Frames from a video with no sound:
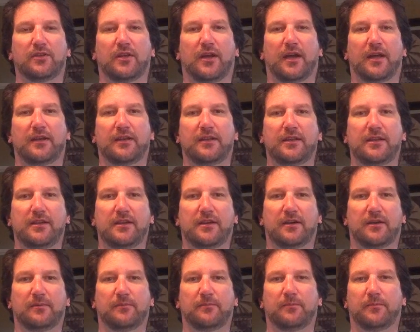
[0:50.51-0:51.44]
on the
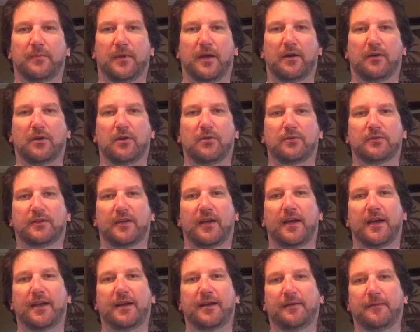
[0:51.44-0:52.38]
outgoing
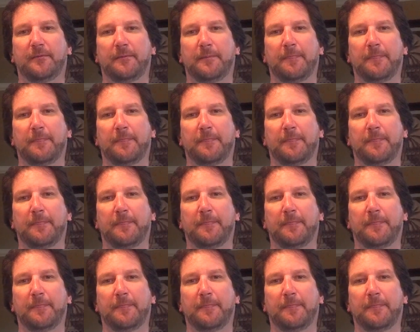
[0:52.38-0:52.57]
tide.